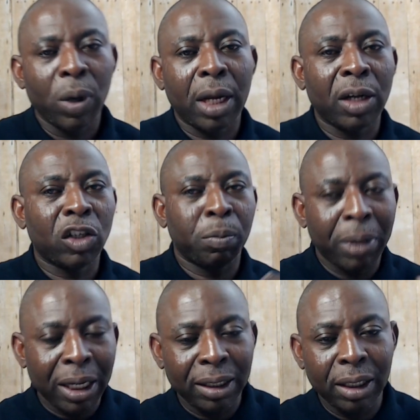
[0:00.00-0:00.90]
We can
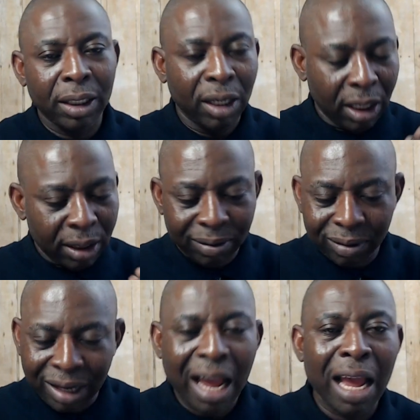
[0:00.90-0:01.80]
spend
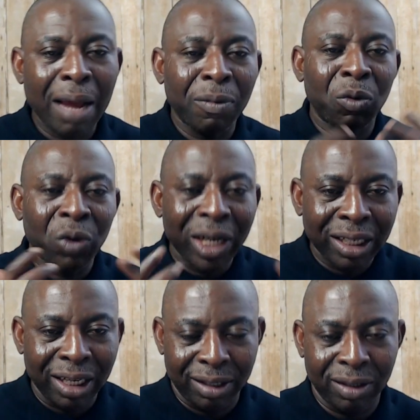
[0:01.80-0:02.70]
time
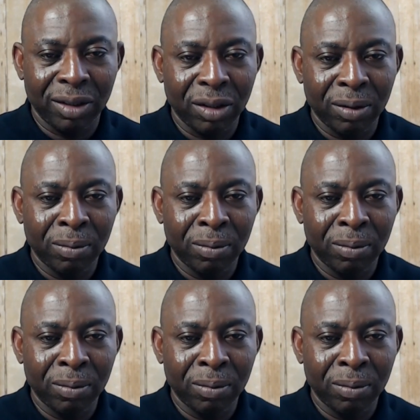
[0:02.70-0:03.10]
reading